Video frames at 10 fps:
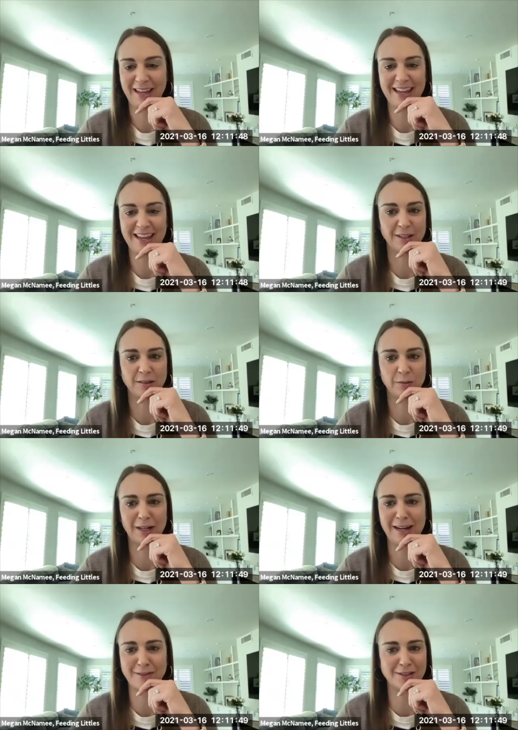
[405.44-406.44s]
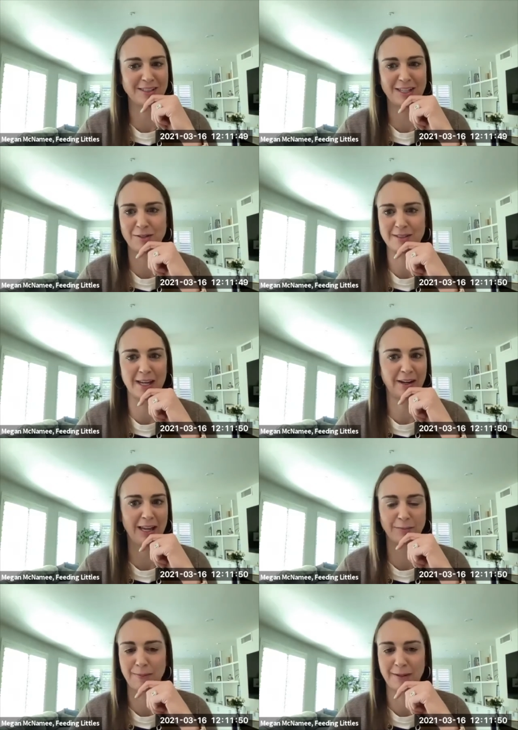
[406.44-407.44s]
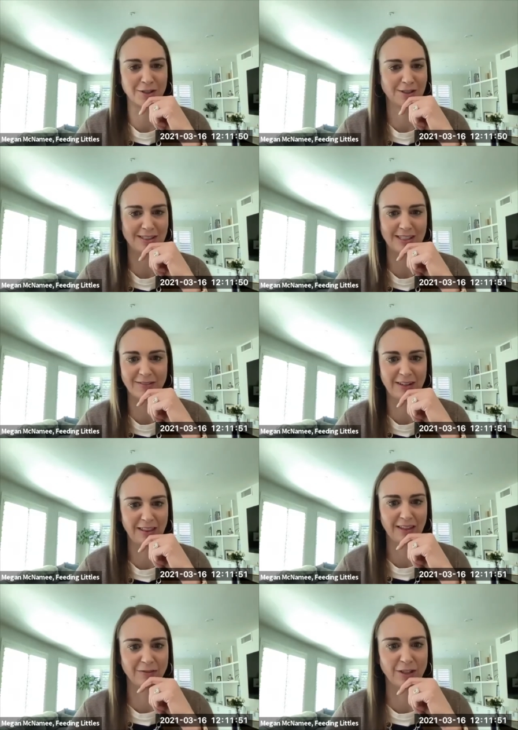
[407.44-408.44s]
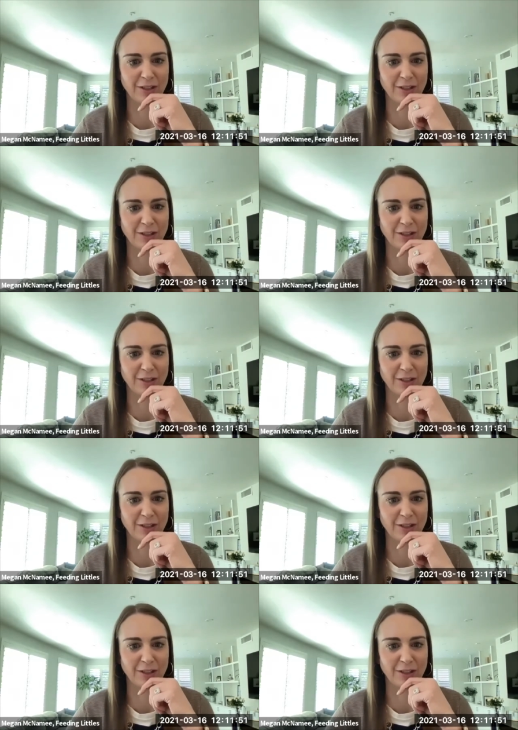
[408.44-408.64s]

hey, we're gonna have to start sending you scary animal pictures and see if anything freaks